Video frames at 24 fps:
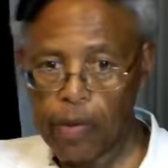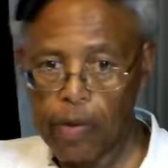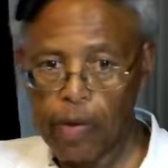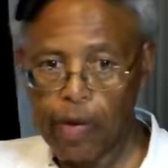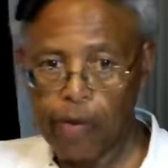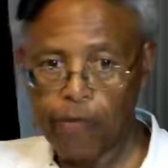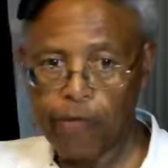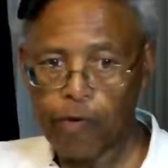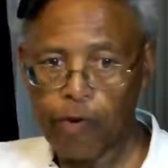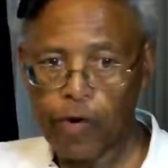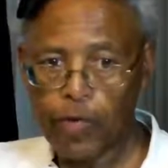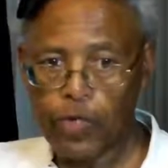
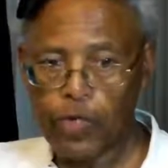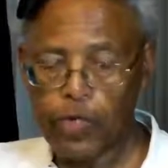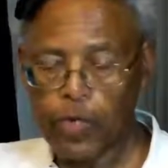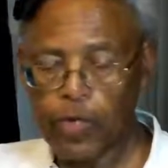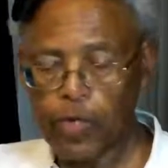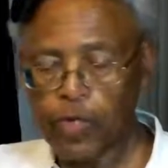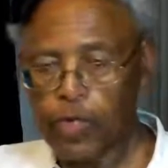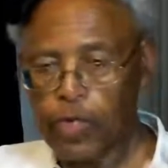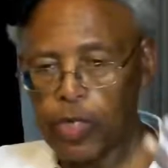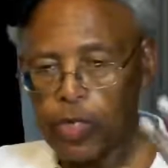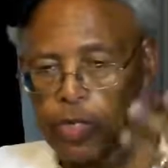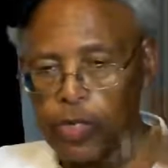And of course, you
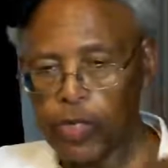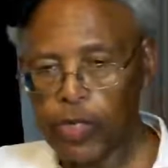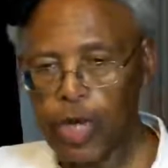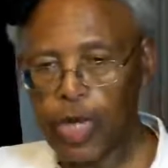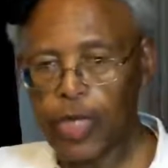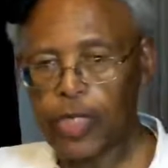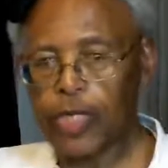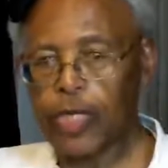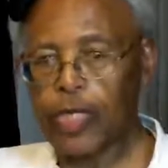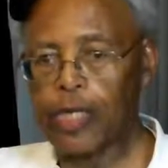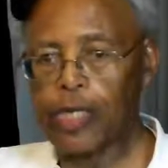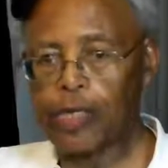can see
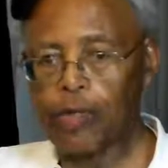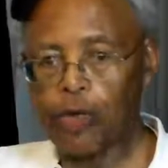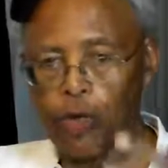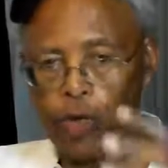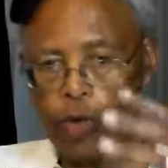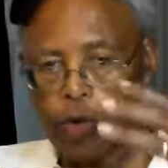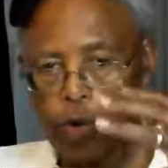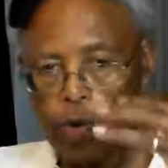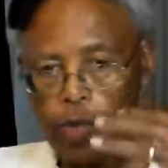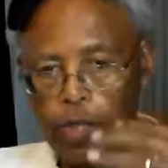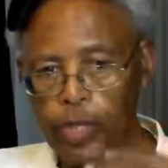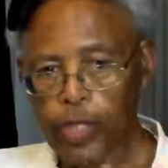Satan
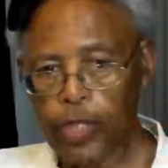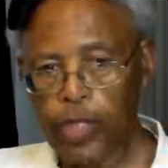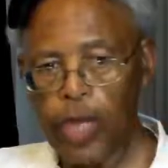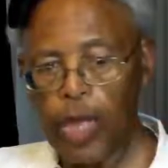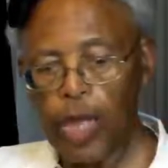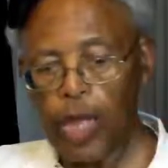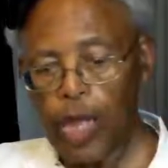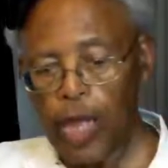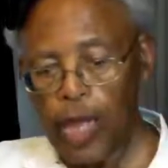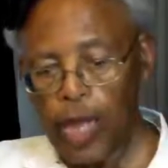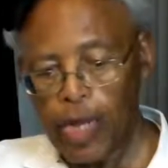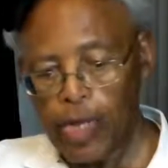doing all this.
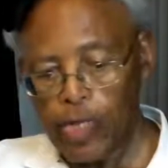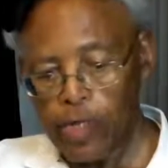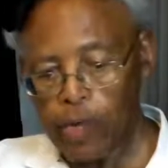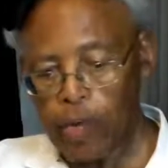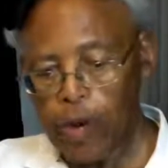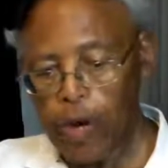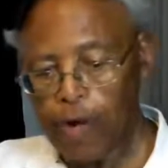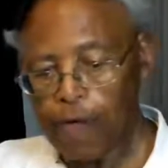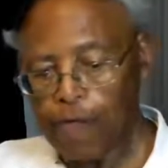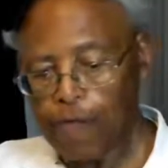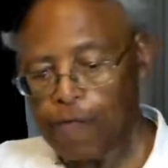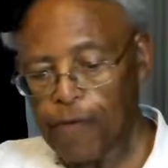Yes. As a
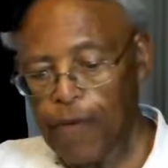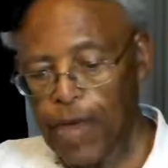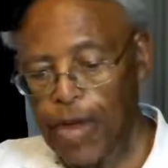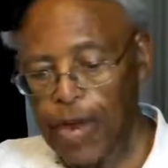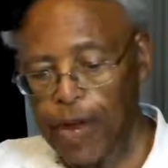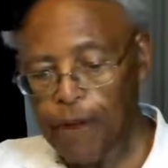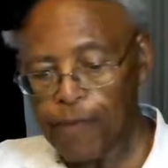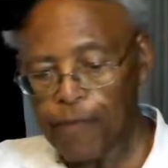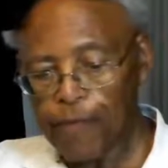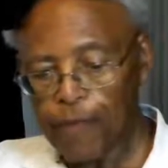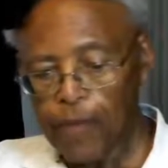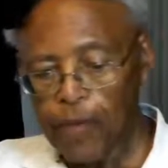matter of
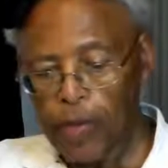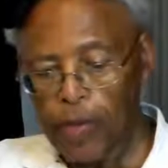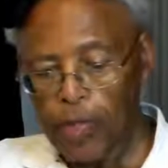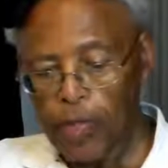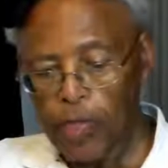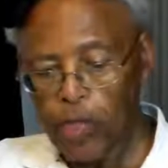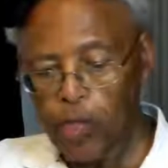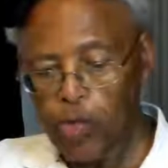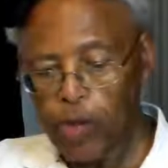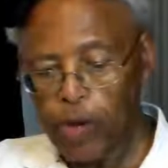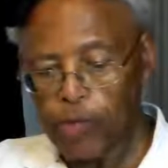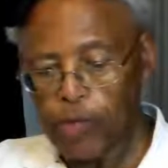fact,
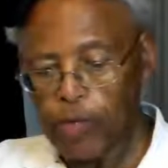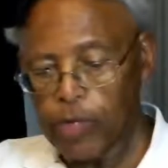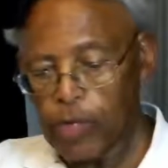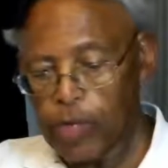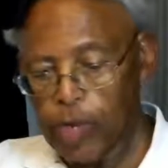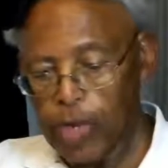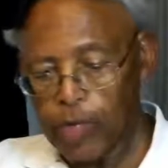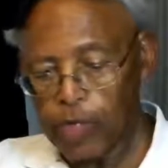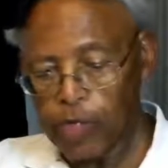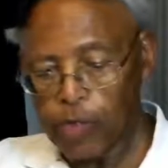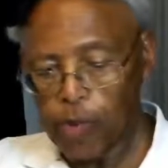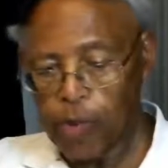the scripture
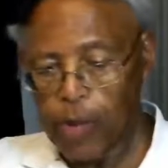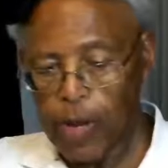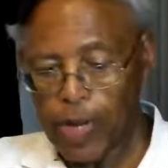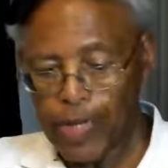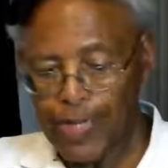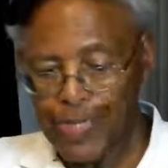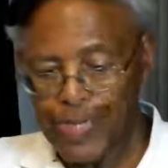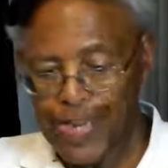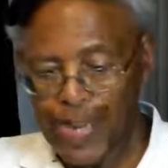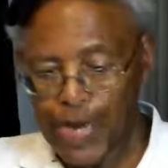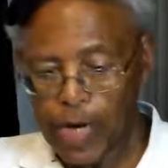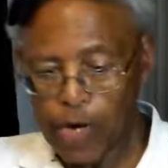tells
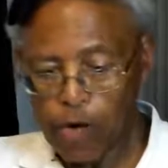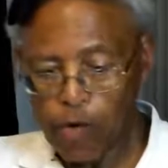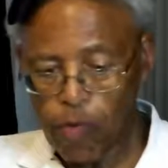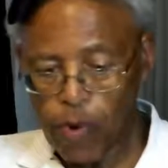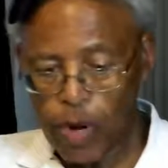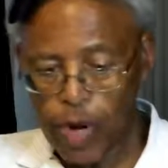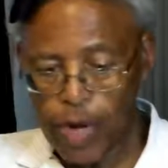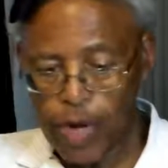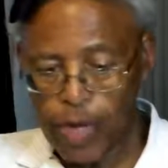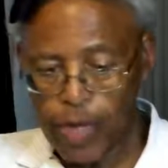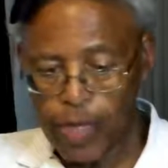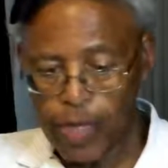about
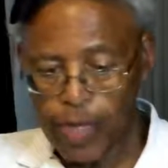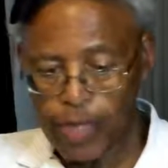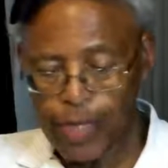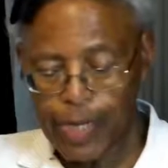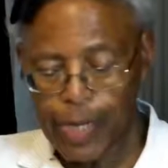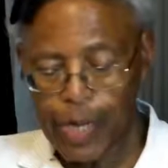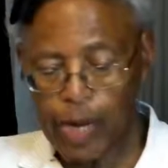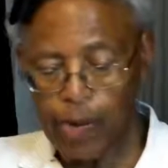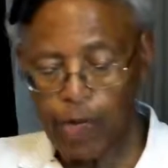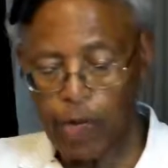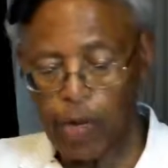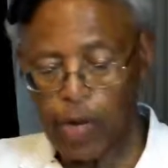Zechariah that the
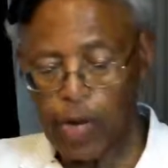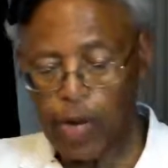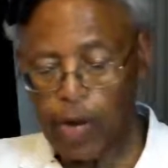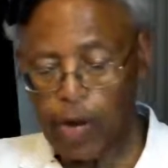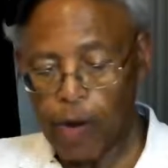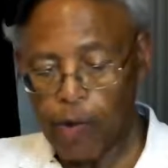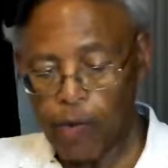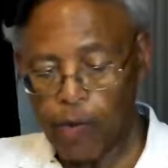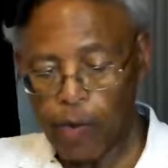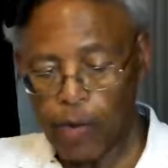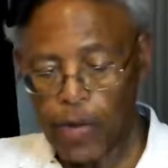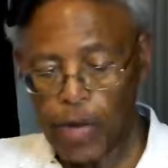time will
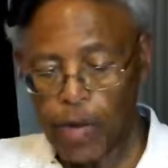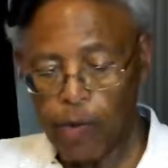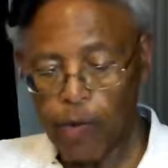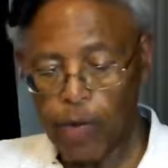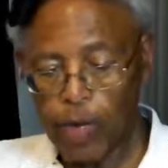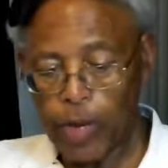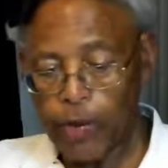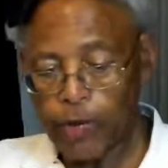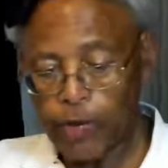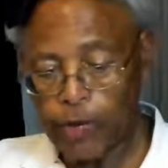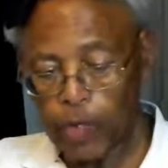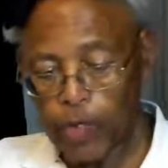come when they
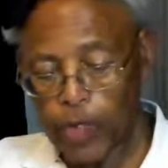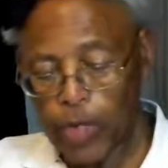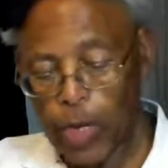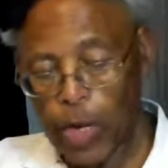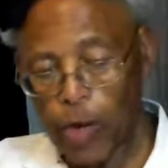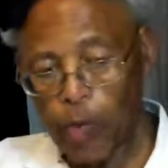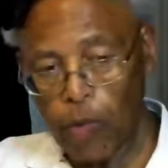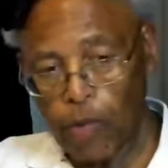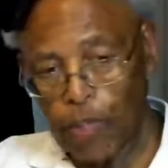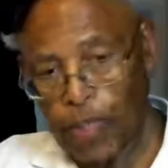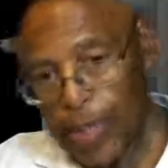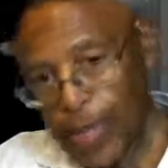will
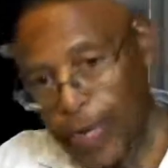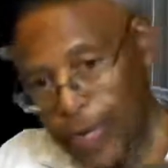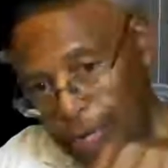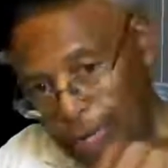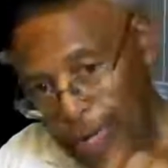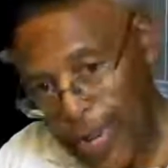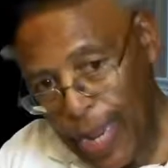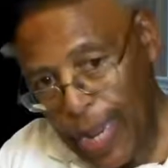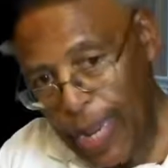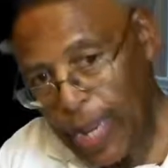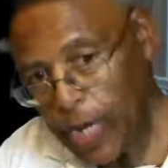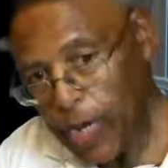understand what they
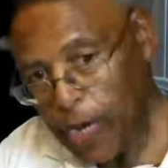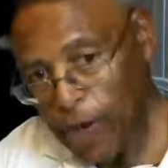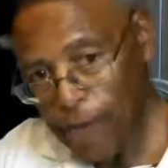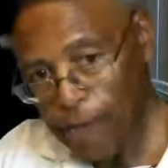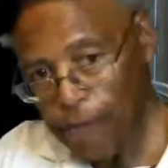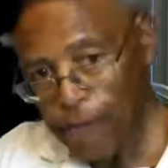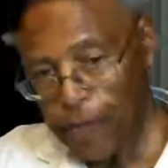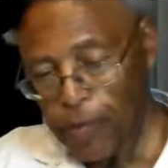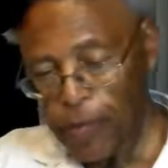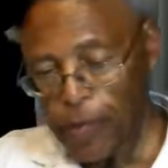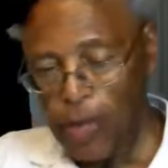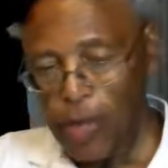did,
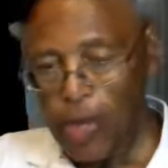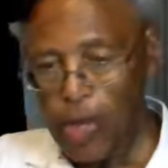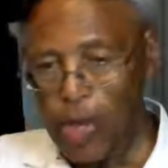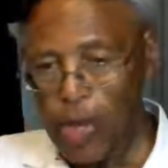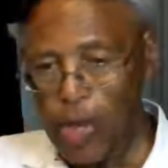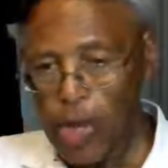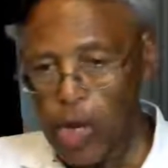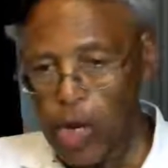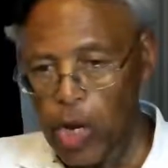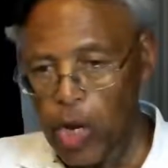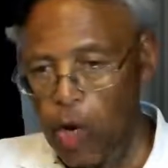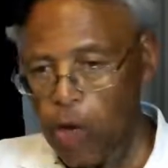
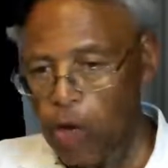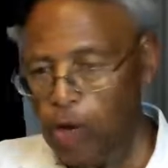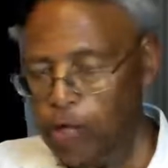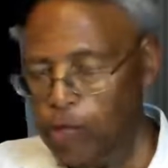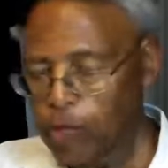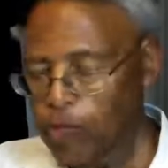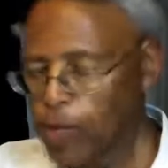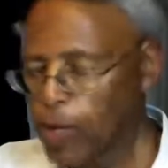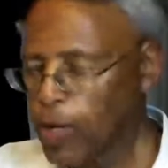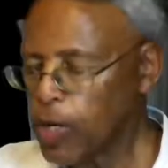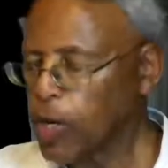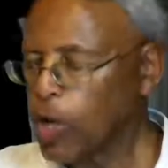and they're going to
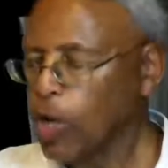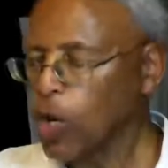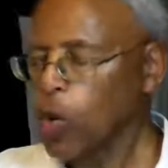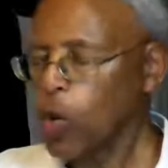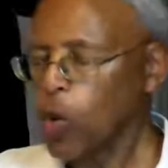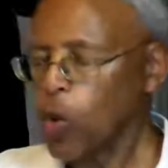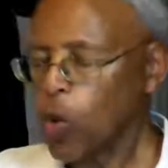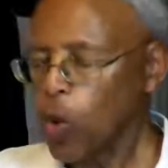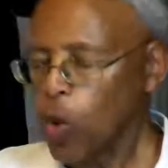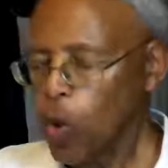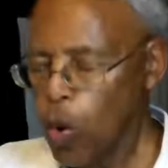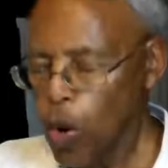spend a
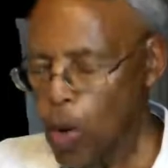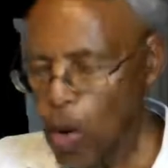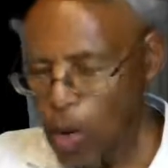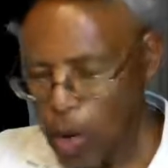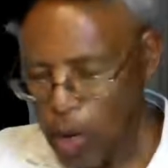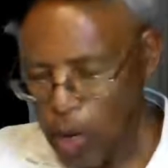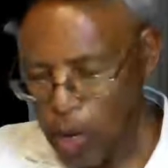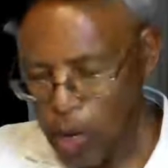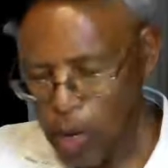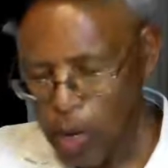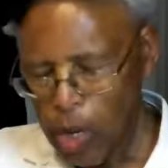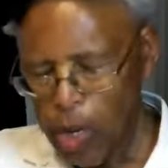
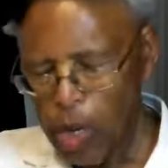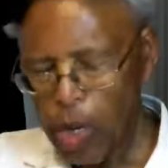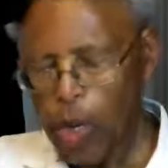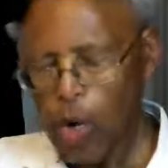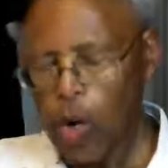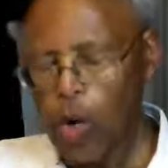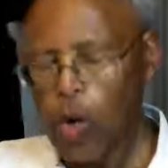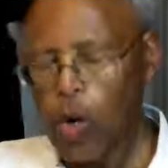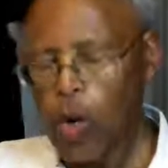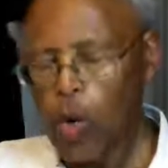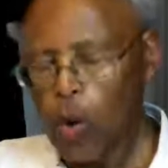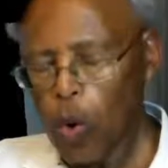long,
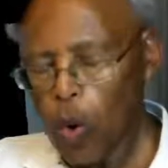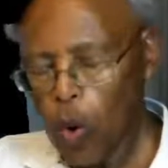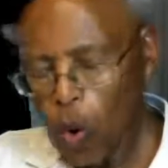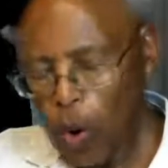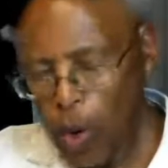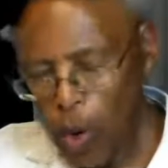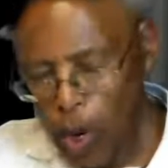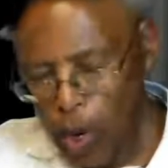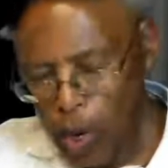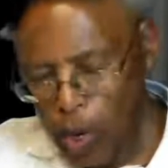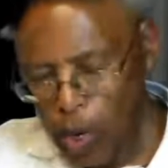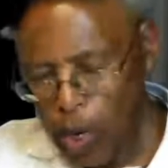
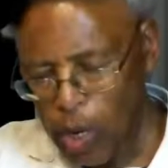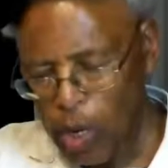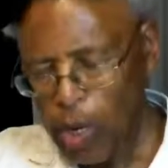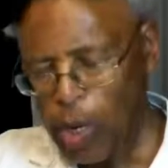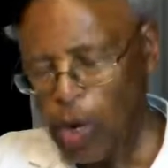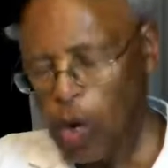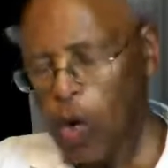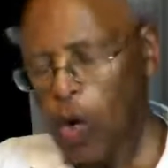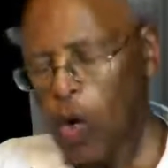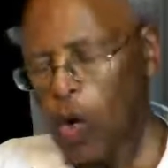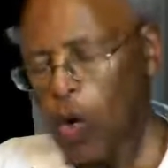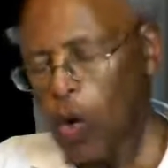long,
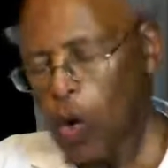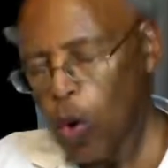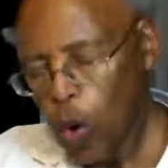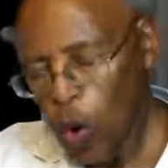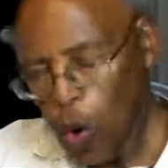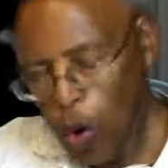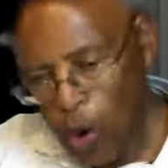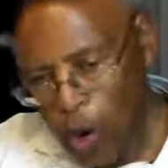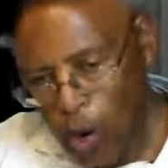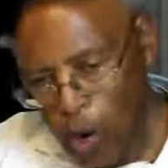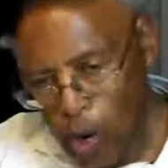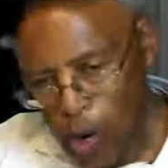
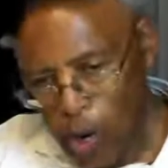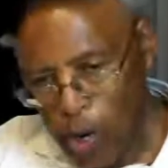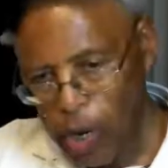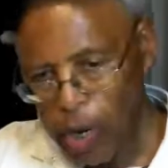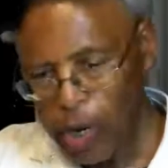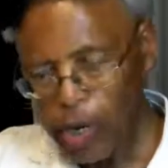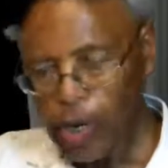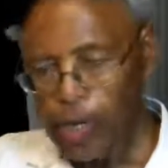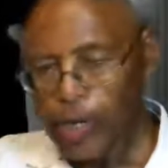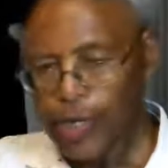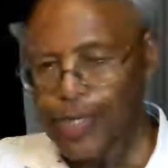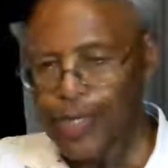long
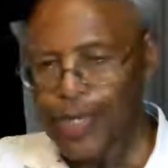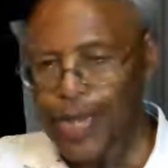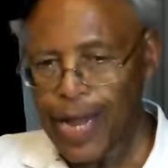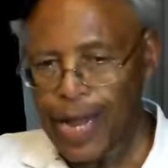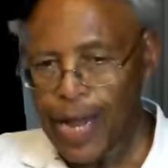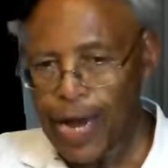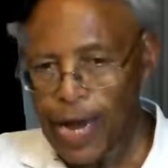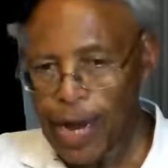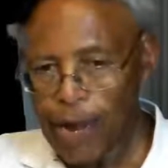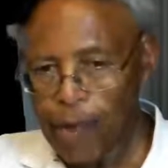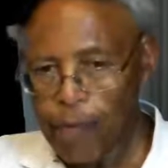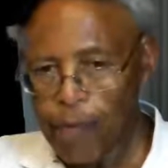
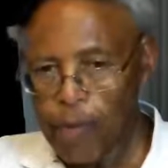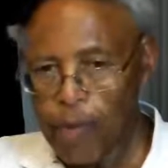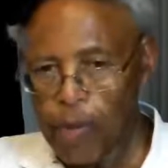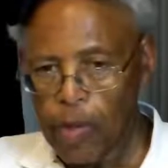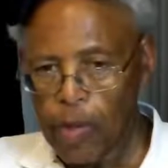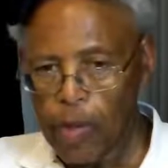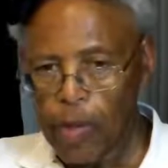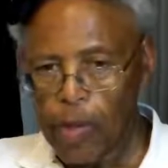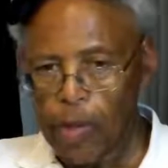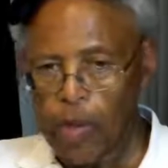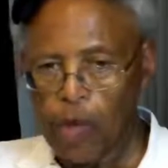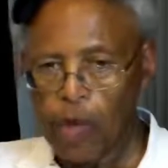time
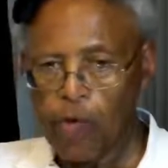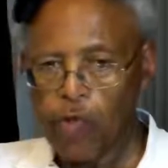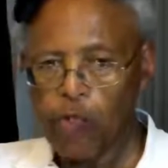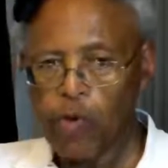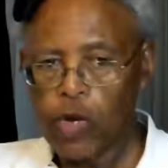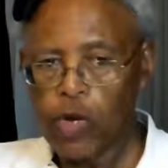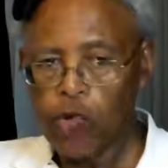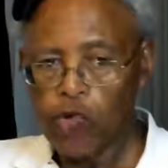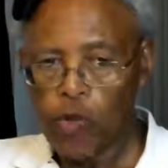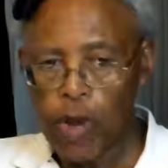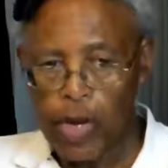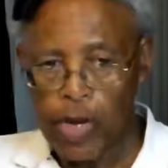
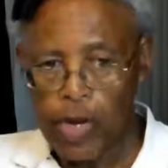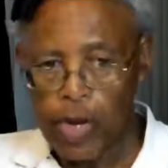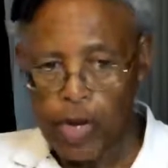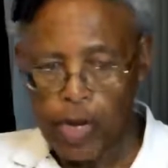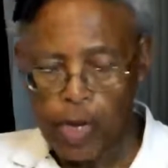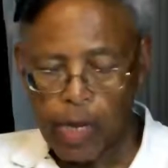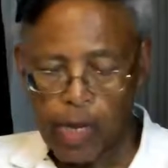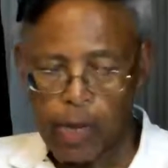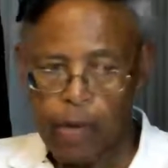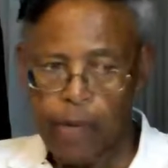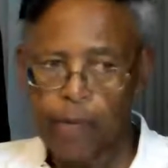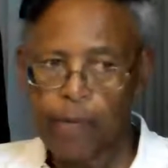regretting
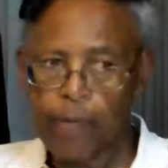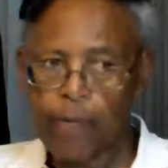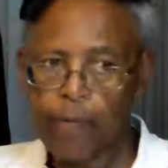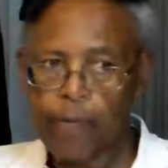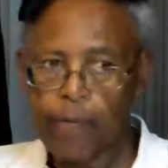it.